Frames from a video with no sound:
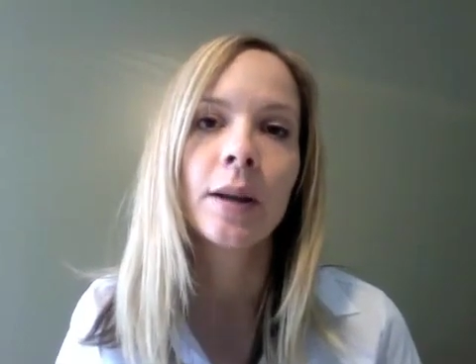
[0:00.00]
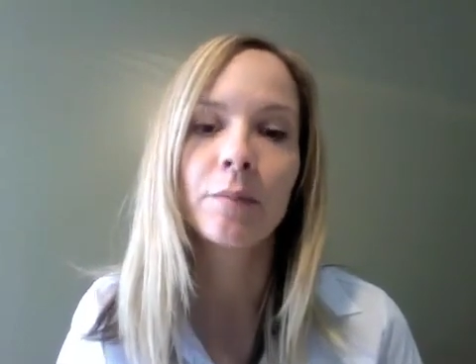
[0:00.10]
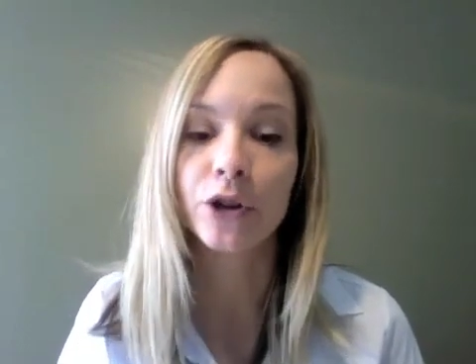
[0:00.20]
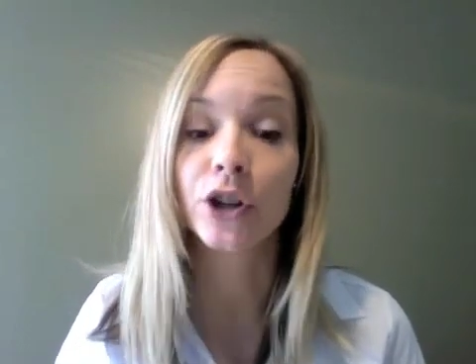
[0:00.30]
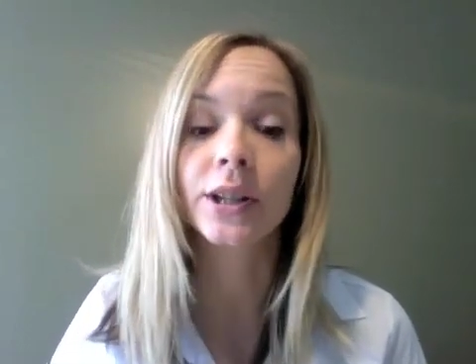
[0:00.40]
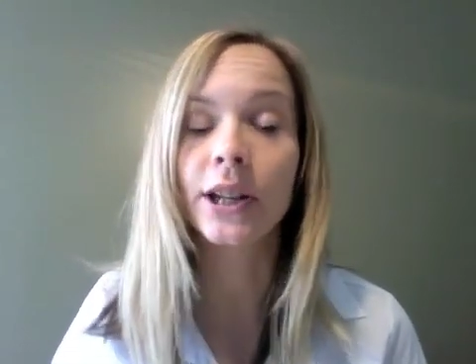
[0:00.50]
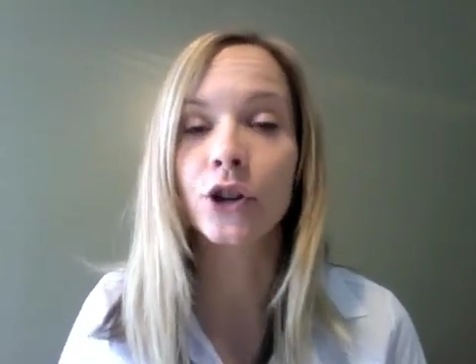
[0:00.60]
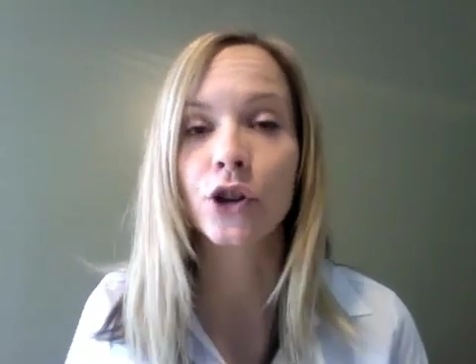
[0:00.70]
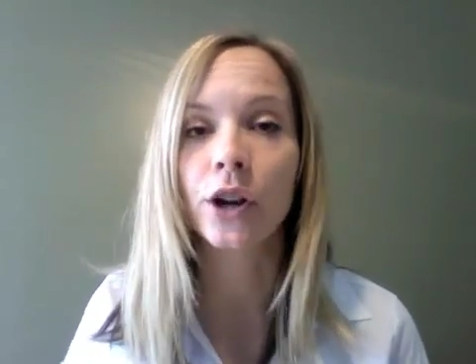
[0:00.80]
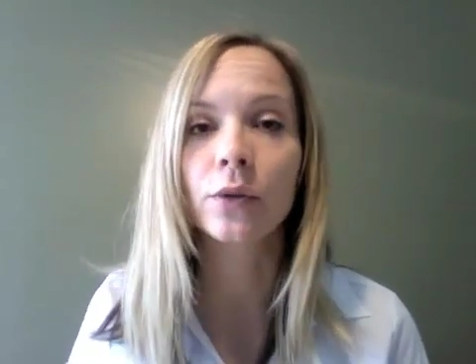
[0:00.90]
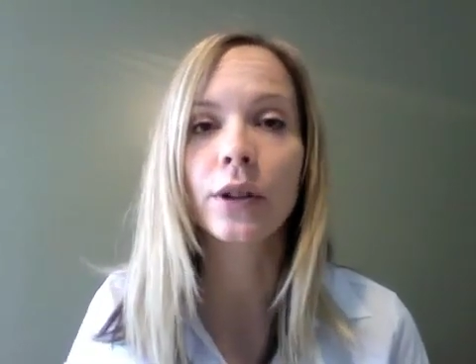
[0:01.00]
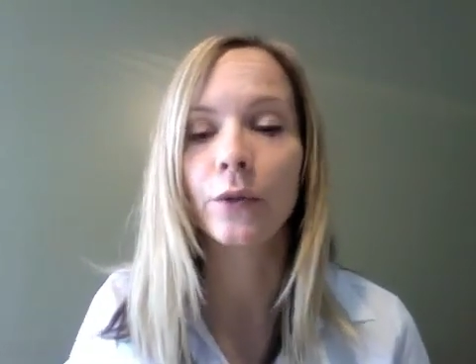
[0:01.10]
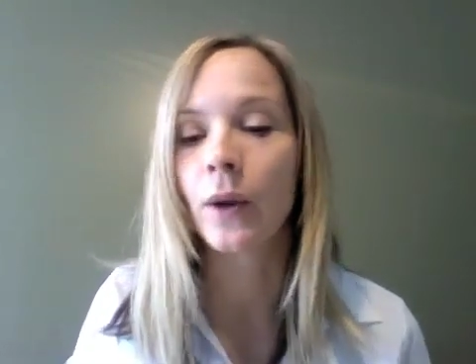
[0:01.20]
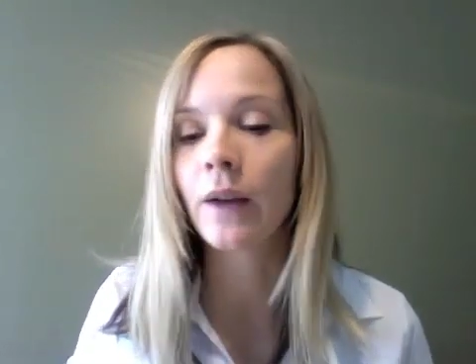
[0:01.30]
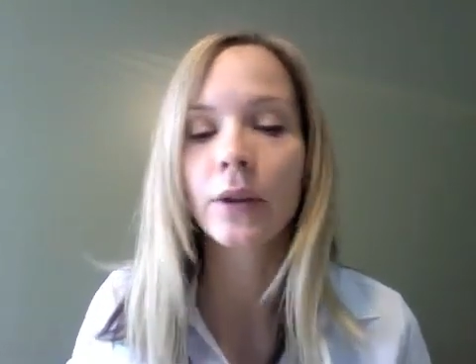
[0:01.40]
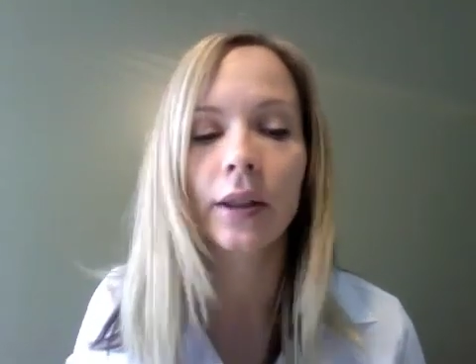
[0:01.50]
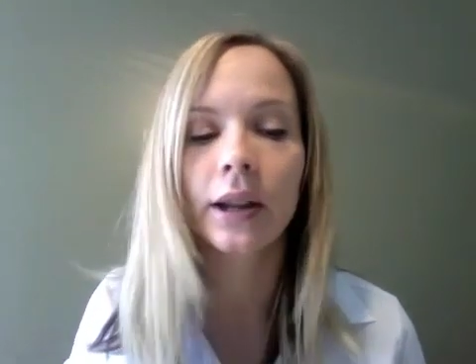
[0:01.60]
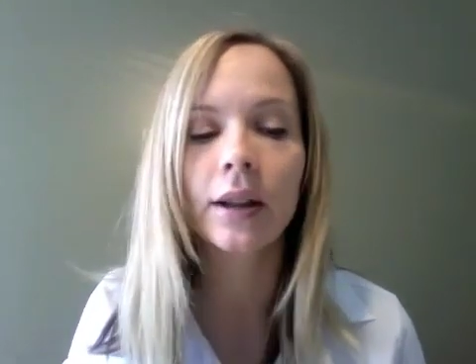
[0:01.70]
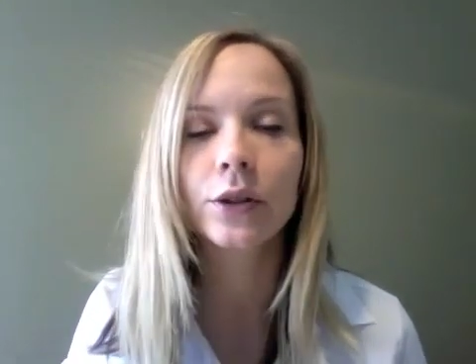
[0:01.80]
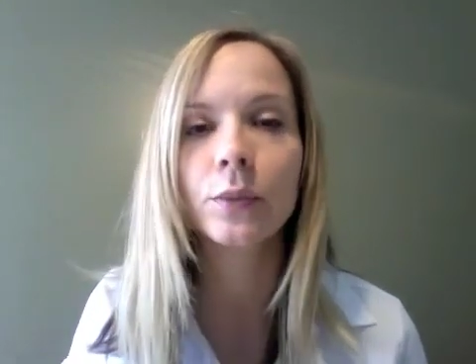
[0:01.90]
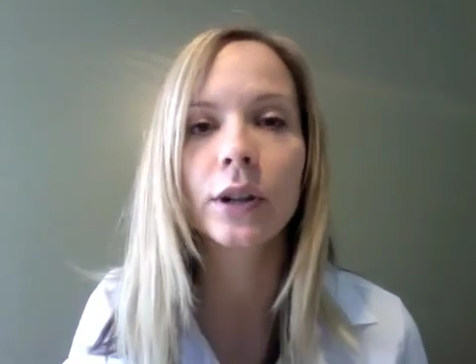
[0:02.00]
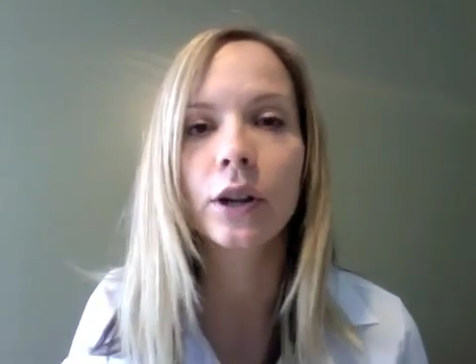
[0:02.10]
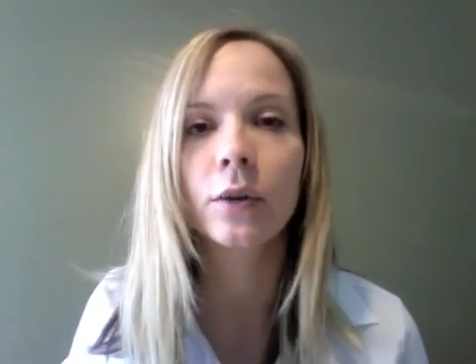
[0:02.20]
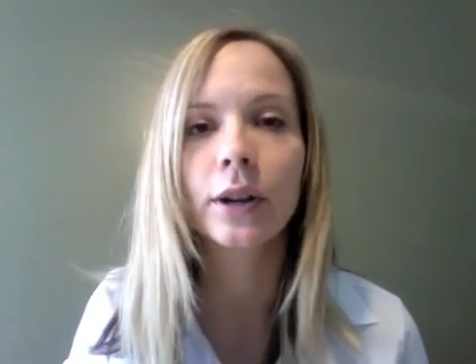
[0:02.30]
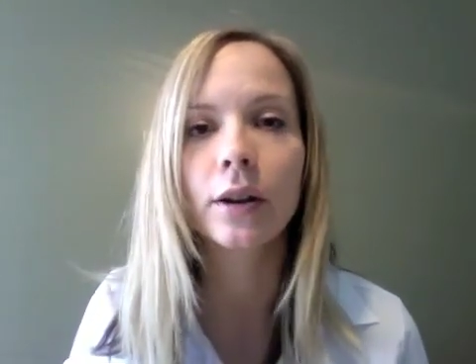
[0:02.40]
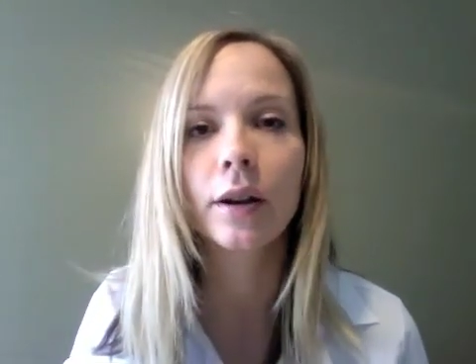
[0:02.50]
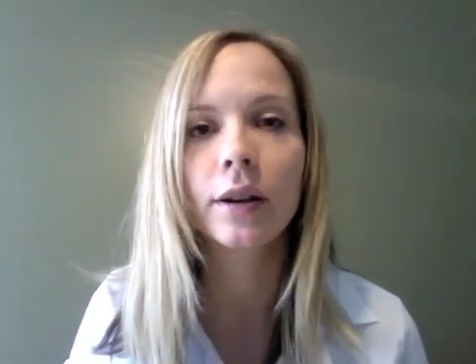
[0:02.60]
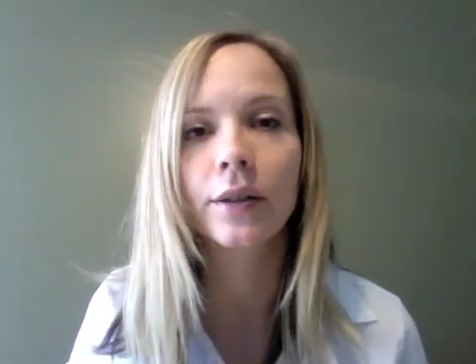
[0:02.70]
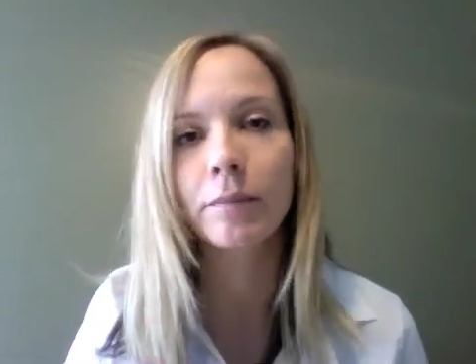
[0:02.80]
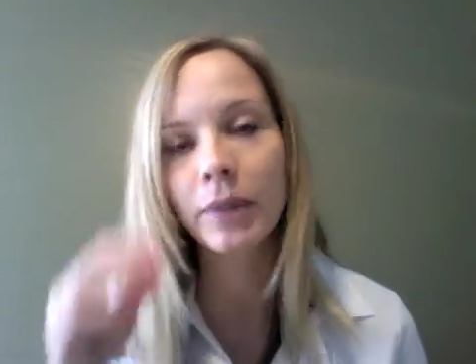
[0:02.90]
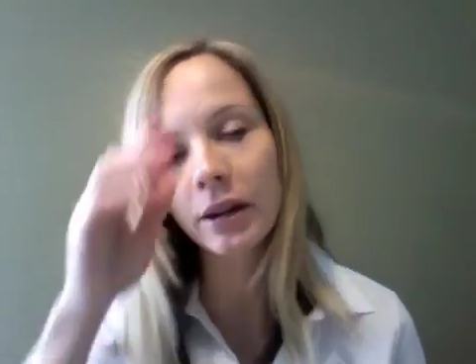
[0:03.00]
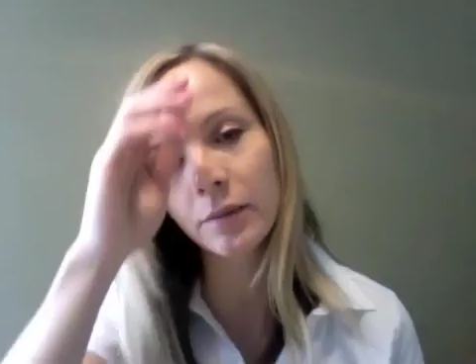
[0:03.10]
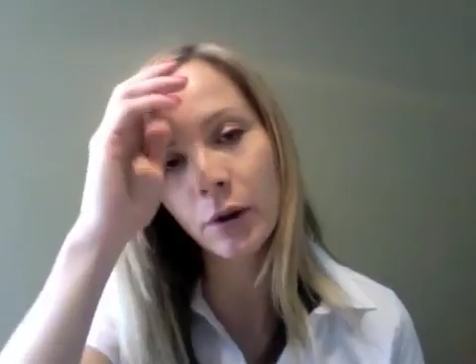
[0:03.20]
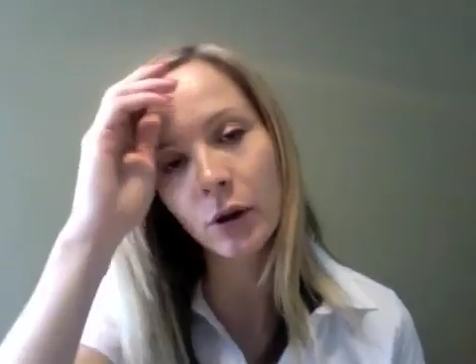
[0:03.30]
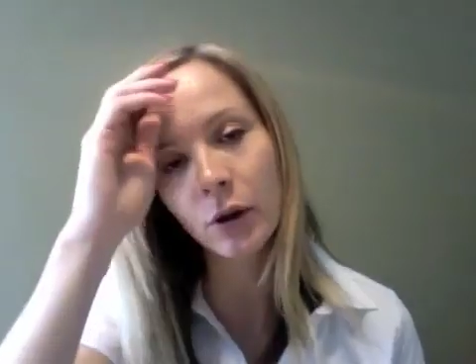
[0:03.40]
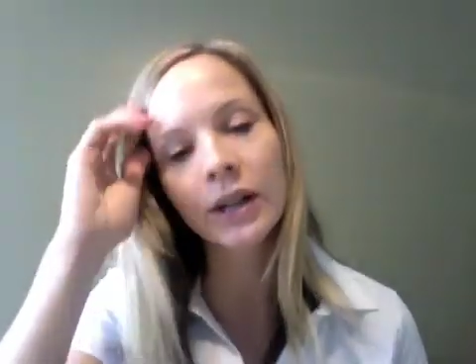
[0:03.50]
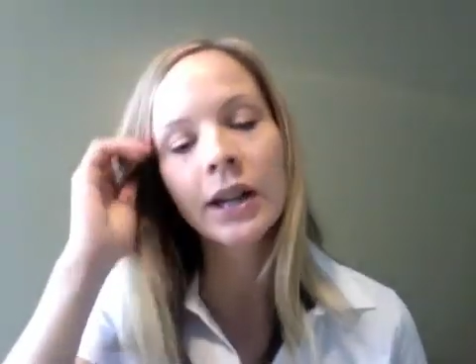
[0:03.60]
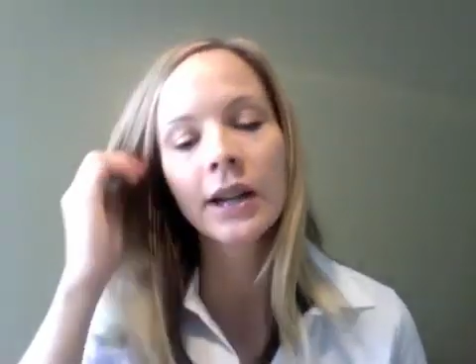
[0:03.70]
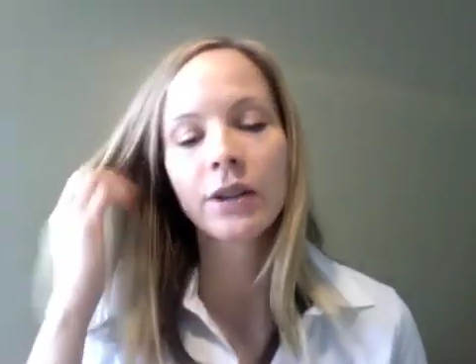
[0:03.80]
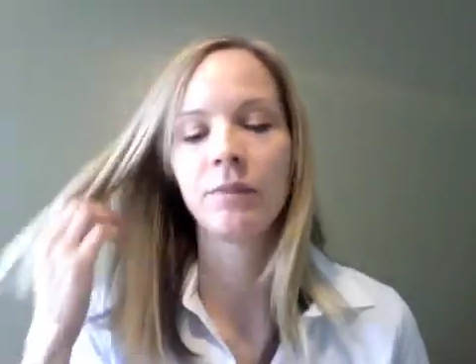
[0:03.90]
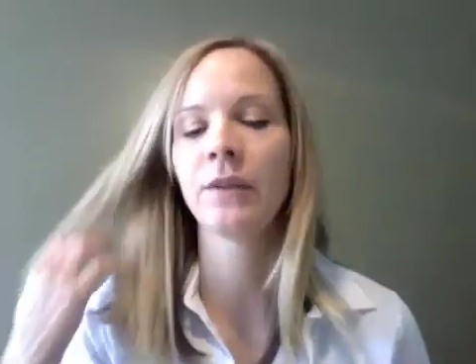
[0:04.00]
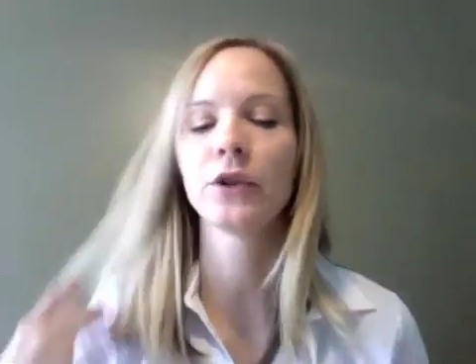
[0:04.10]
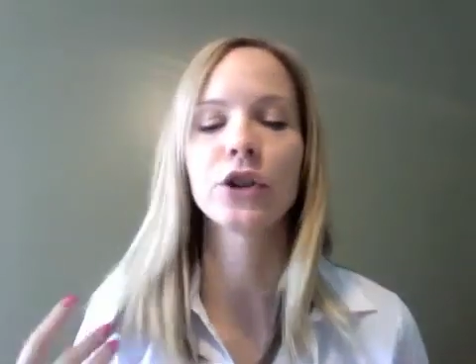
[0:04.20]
But just in general, if you have nothing else really going on, nothing big to post, even